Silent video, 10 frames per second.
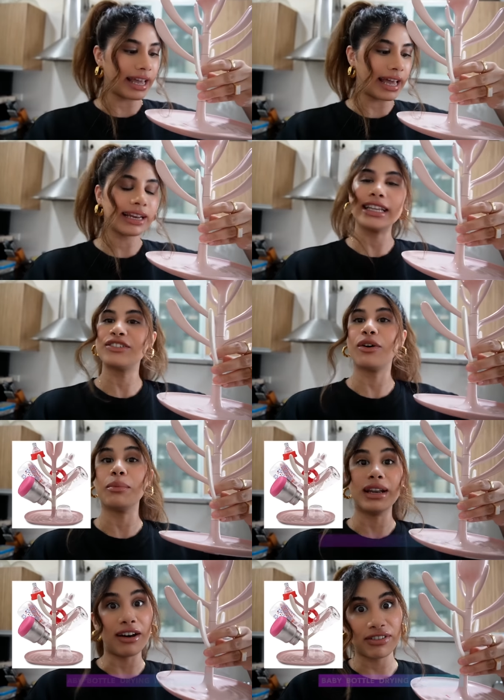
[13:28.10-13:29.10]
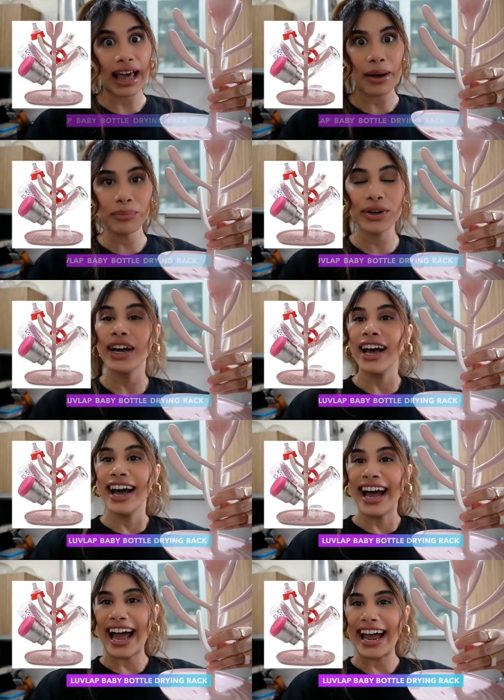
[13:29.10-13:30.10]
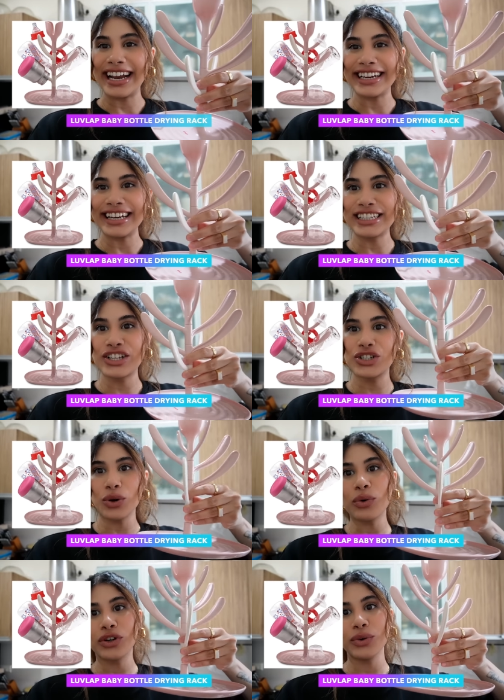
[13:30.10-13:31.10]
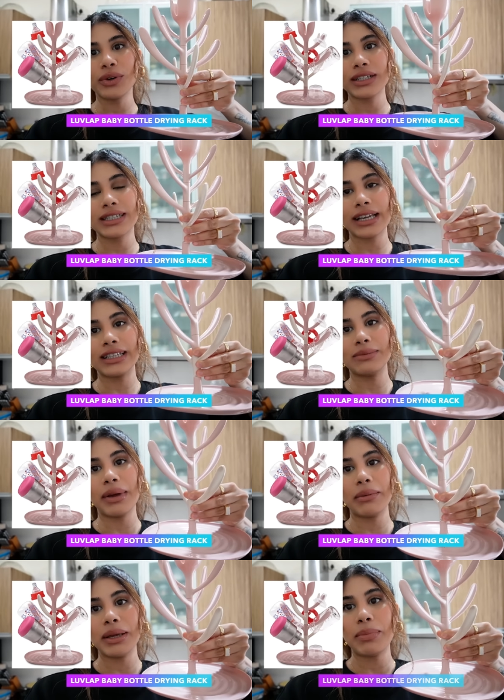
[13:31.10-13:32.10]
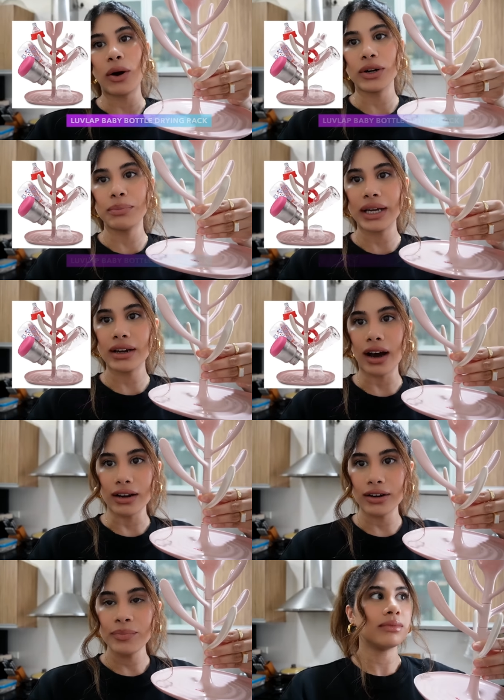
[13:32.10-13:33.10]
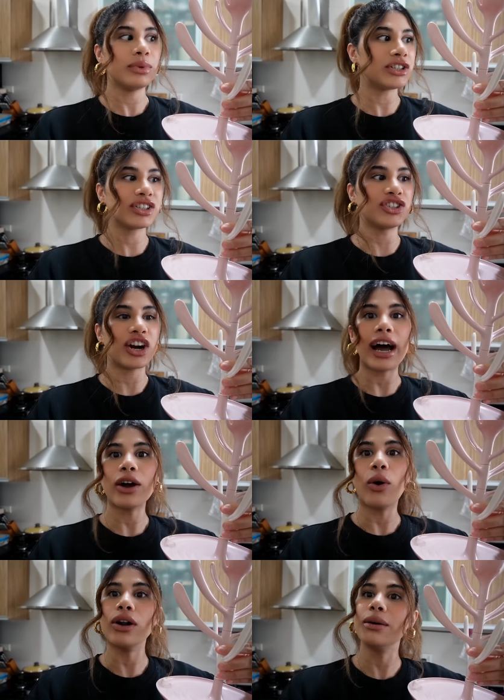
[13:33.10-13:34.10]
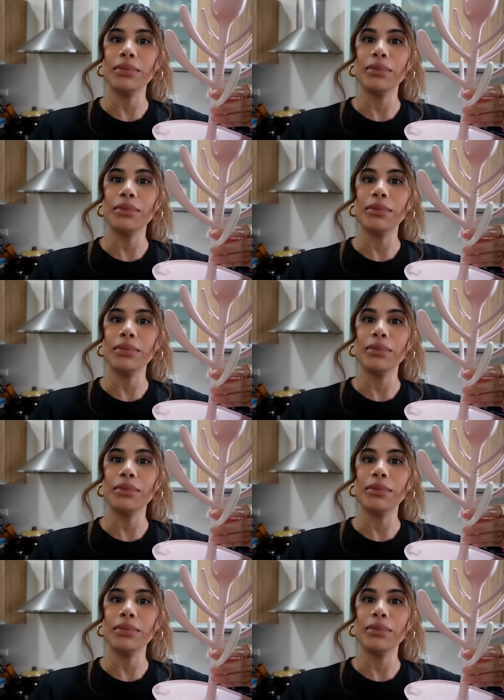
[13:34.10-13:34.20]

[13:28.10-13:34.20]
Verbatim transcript: again it's from LuvLap and it's so cute it's like this baby powder pink color we just dry all her